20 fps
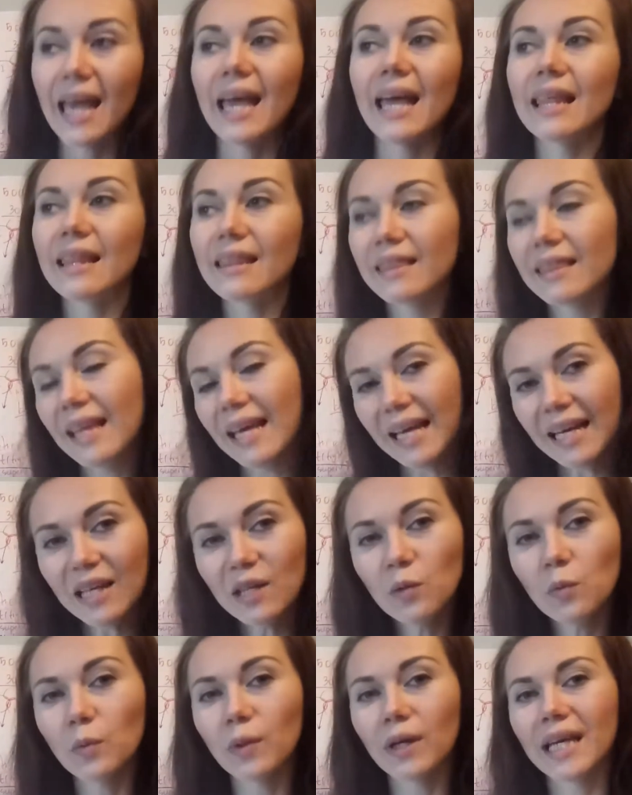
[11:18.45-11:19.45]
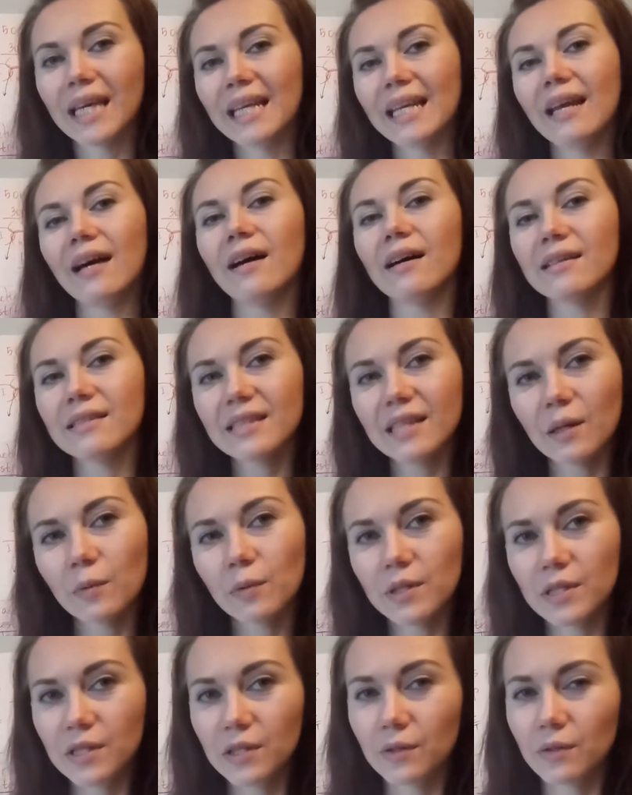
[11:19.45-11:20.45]
and then we can ask
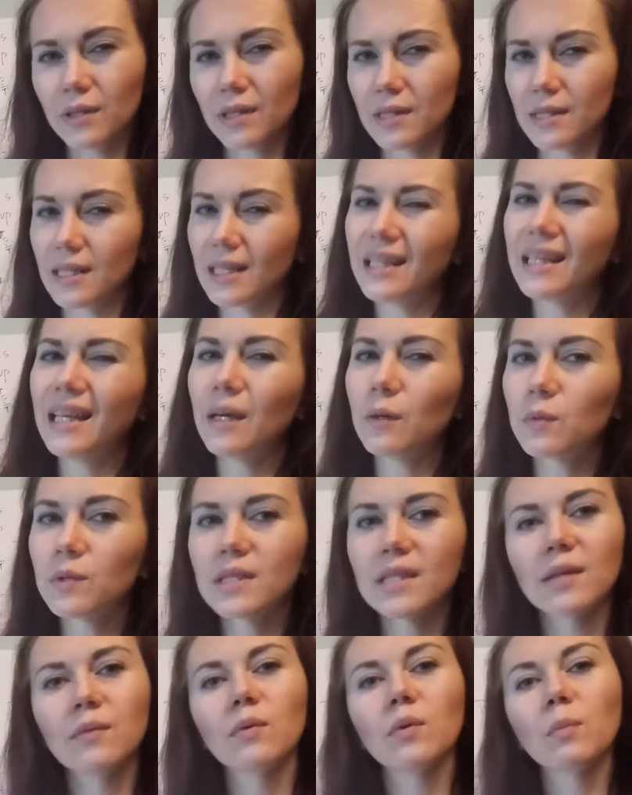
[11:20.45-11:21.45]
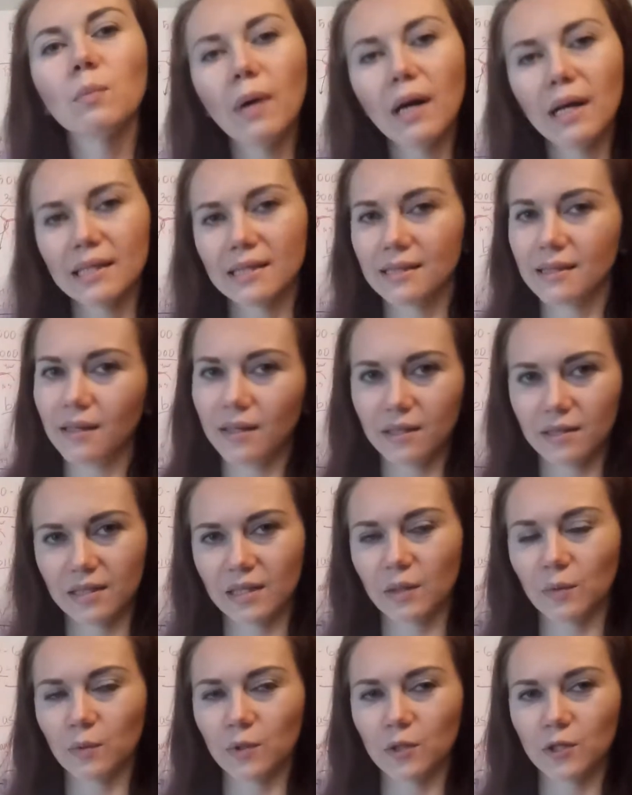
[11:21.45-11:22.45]
our students, and I would say we must
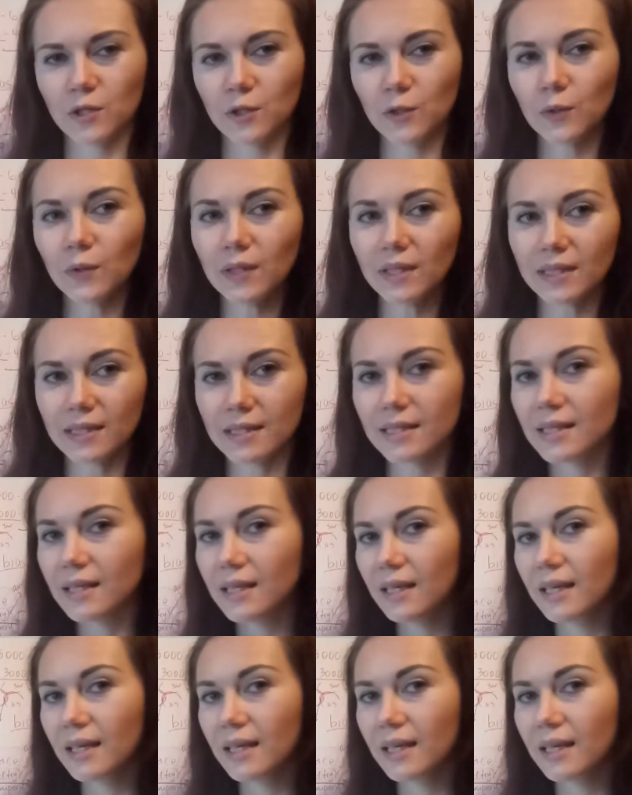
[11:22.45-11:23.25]
ask our students